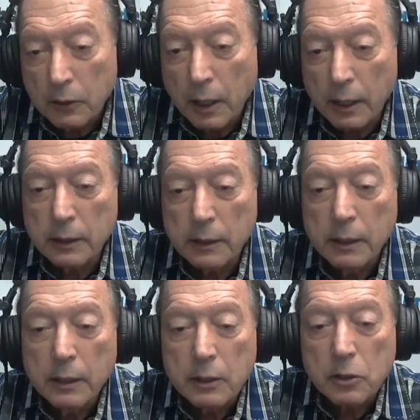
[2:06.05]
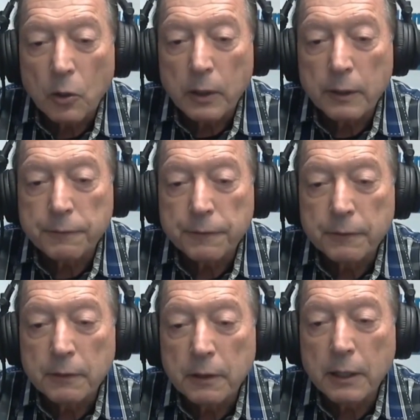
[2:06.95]
Okay. So if
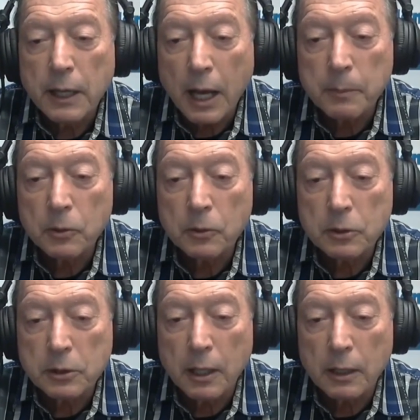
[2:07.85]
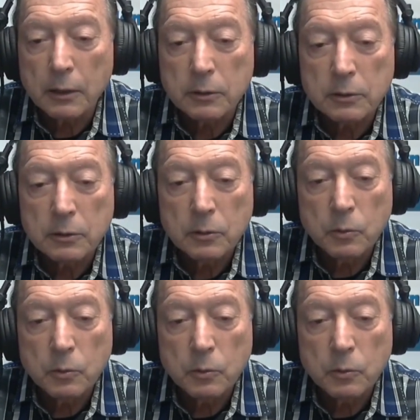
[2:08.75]
the nominal sales